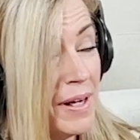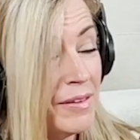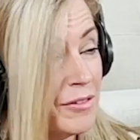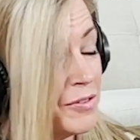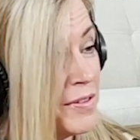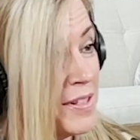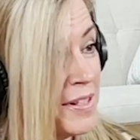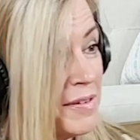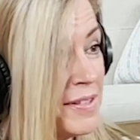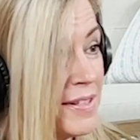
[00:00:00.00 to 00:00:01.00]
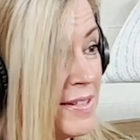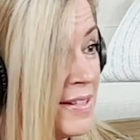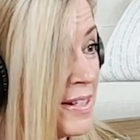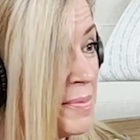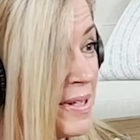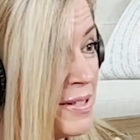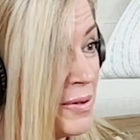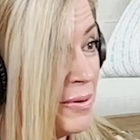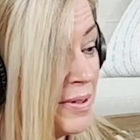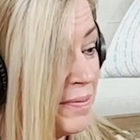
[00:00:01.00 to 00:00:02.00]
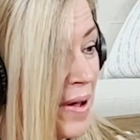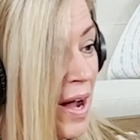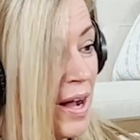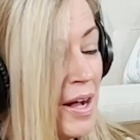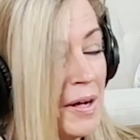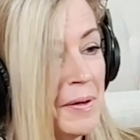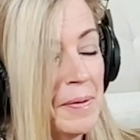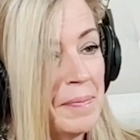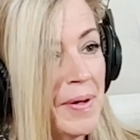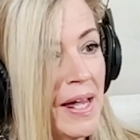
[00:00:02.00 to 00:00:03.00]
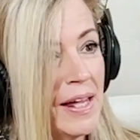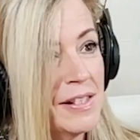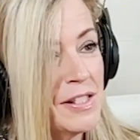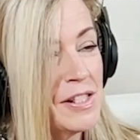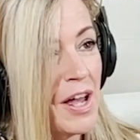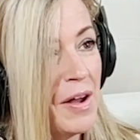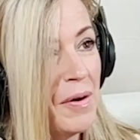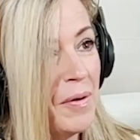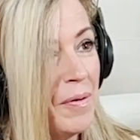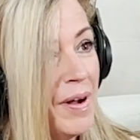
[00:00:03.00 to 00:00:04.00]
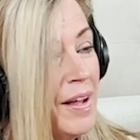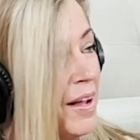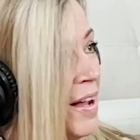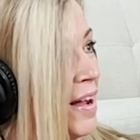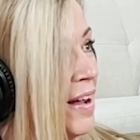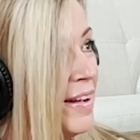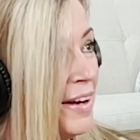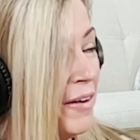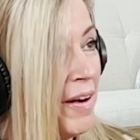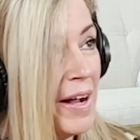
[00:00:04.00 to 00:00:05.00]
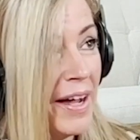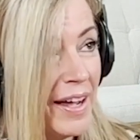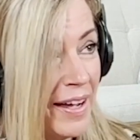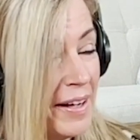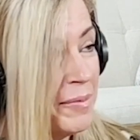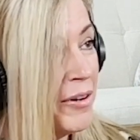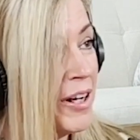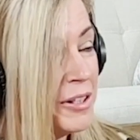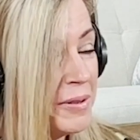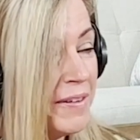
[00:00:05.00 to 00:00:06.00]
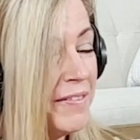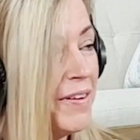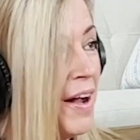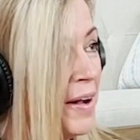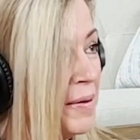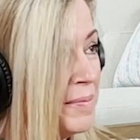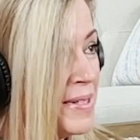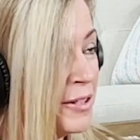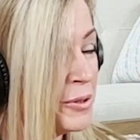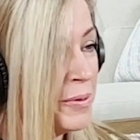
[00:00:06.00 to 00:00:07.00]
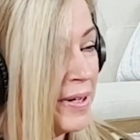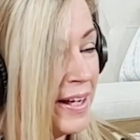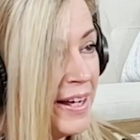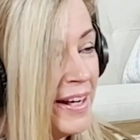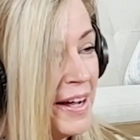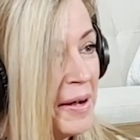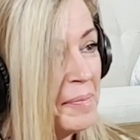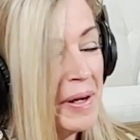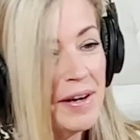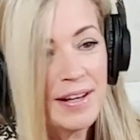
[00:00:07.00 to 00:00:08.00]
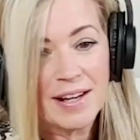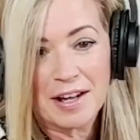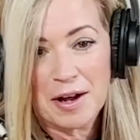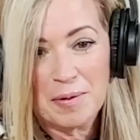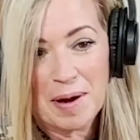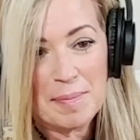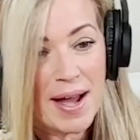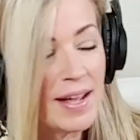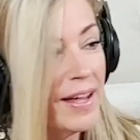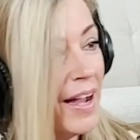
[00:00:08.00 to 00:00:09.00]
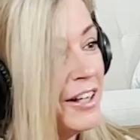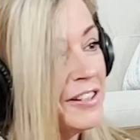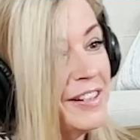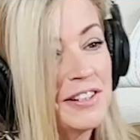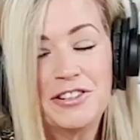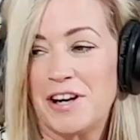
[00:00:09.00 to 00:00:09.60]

been in Lawrenceville since I was 6 months old, and so you know, I am a graduate of Central Gwinnett. Barry and I go way back. He actually used to